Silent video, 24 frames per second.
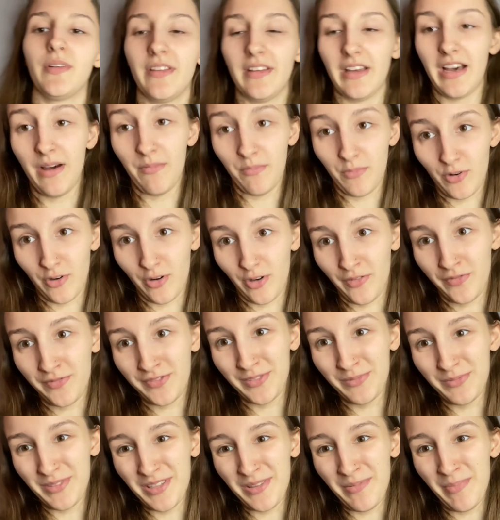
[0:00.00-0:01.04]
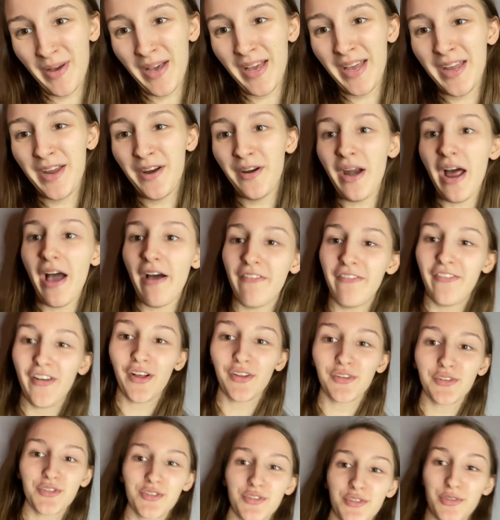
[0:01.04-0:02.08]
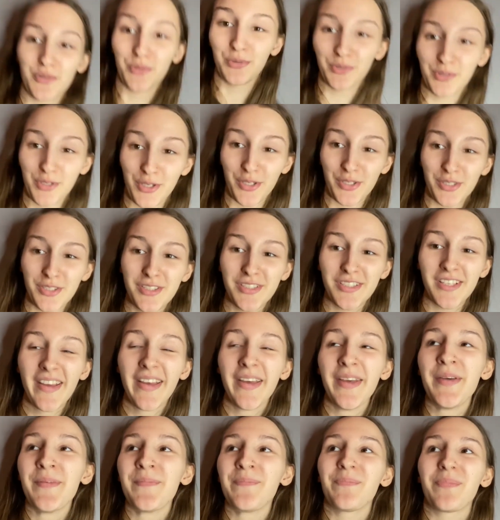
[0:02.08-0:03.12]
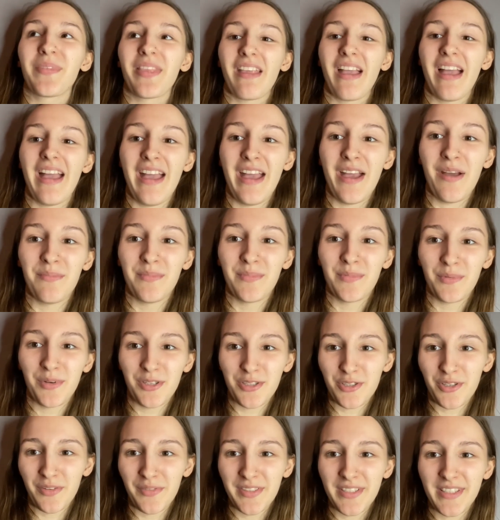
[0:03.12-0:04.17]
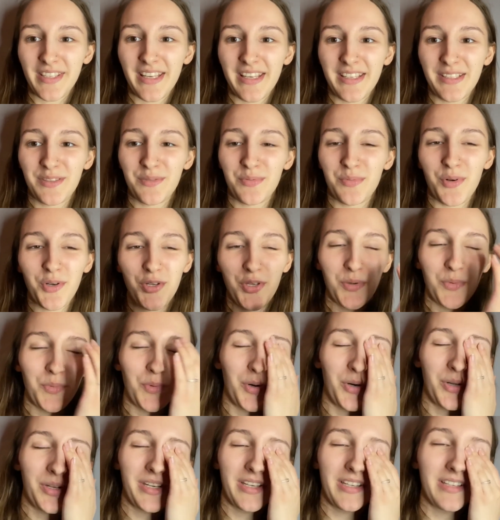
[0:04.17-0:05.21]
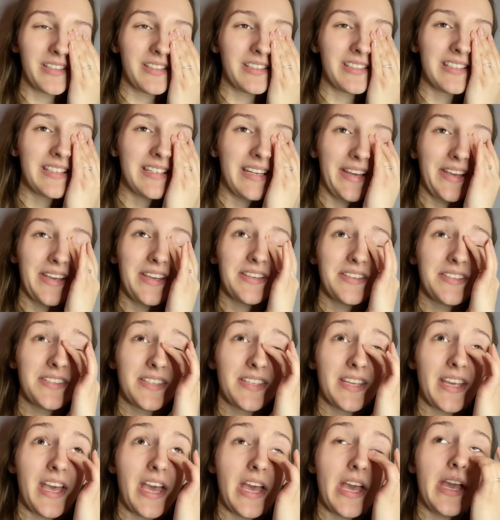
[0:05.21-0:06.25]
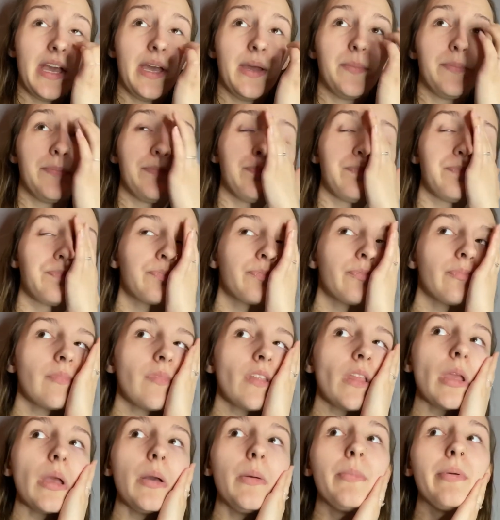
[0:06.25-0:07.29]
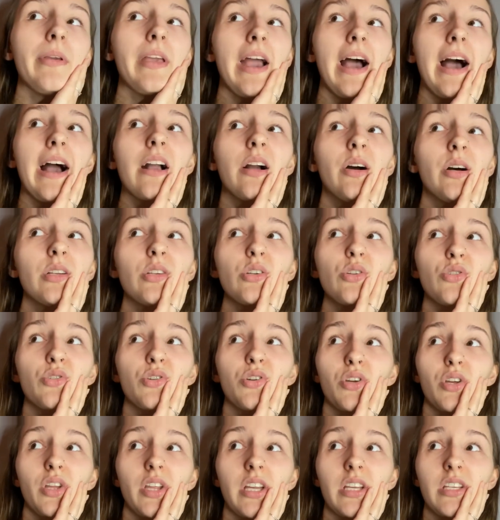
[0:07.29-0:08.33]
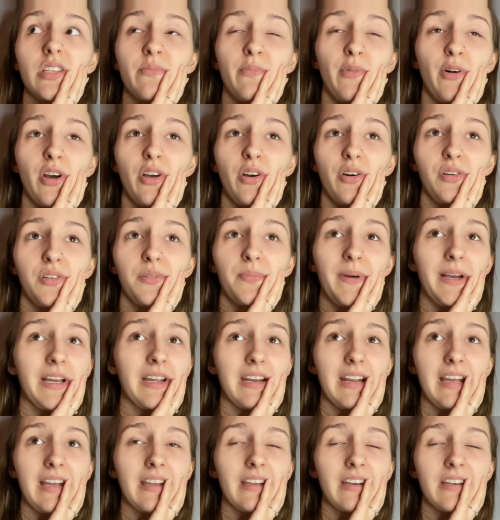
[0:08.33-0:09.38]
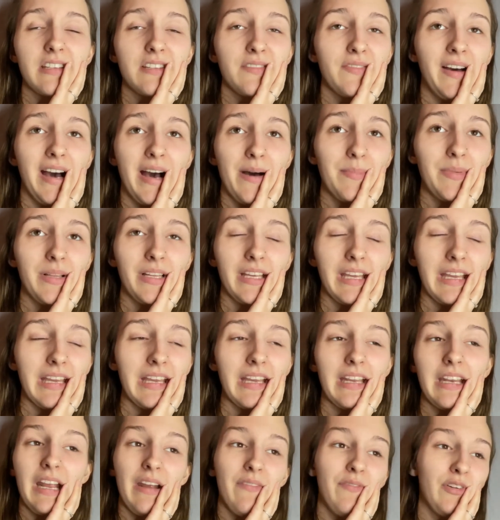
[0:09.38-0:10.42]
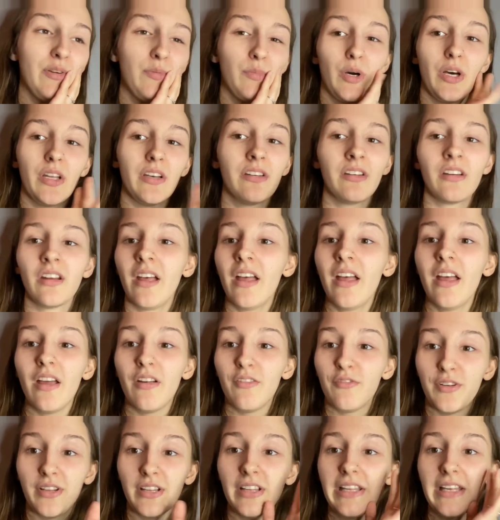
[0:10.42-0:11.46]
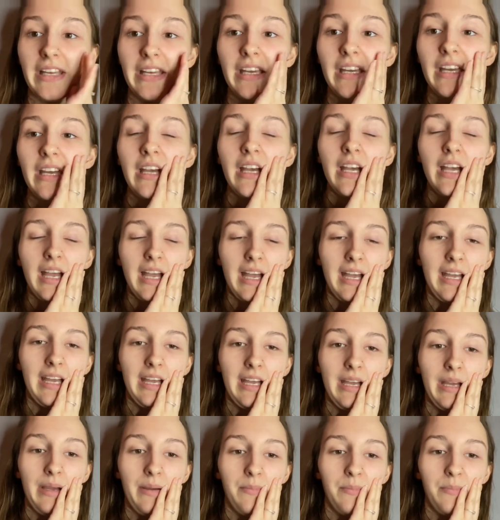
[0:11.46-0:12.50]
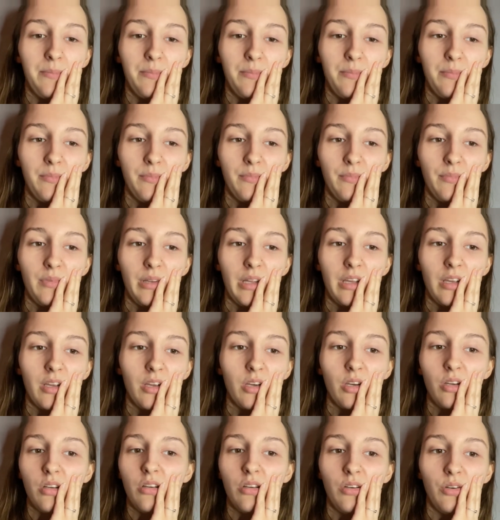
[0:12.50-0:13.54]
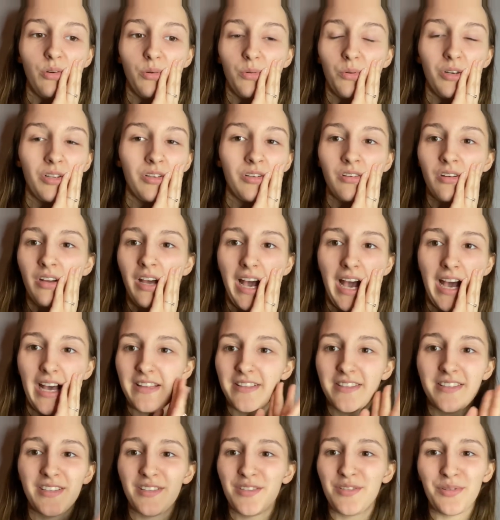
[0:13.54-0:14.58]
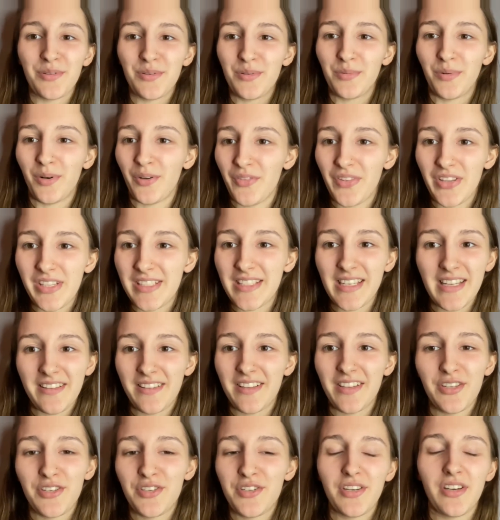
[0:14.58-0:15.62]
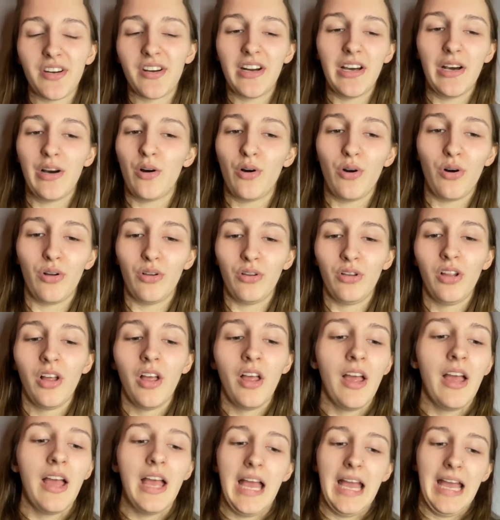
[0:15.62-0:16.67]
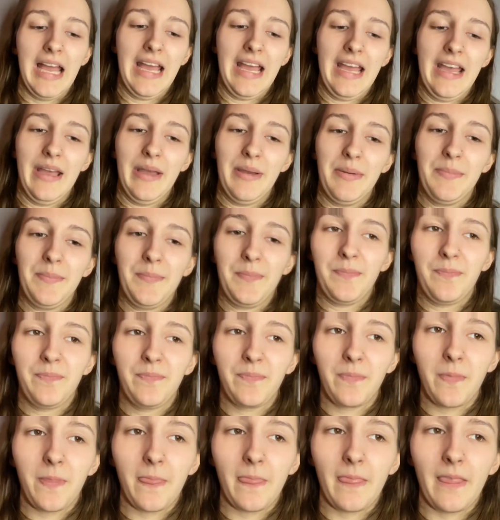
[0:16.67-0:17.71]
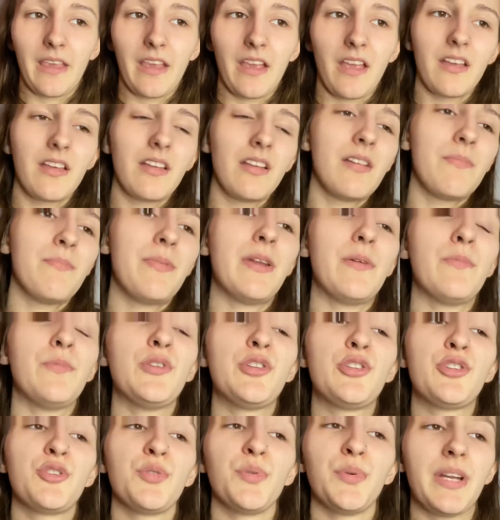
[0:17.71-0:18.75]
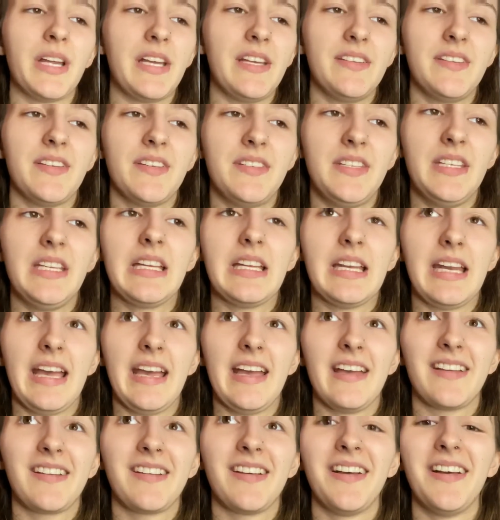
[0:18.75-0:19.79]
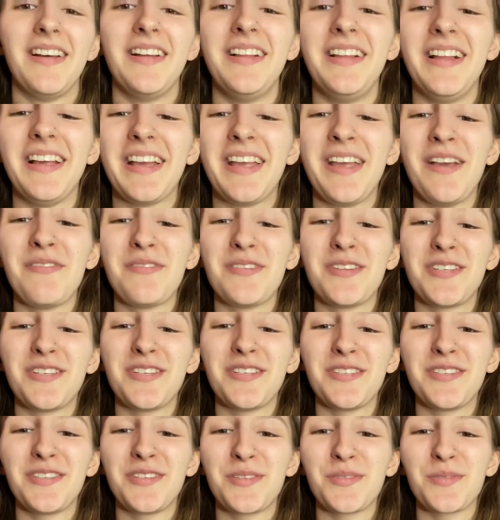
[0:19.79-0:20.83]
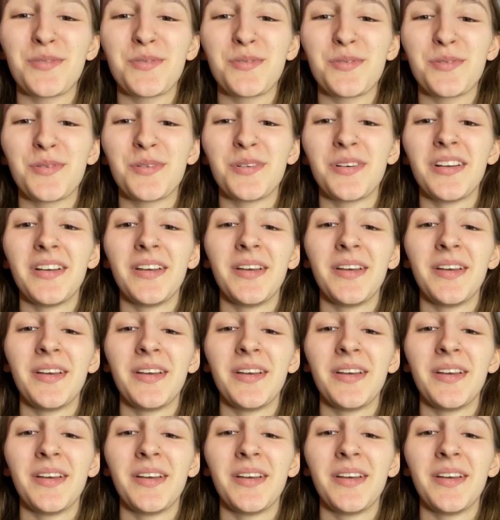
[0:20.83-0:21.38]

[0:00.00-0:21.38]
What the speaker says: that more often with my hair. I felt so good, which obviously is what you want and is nice. But yeah, I got truly spoiled by Greg and his family and everyone, really. Like, no one had to do what they did this year at all. But it was so nice to see Greg. Like, it was just so...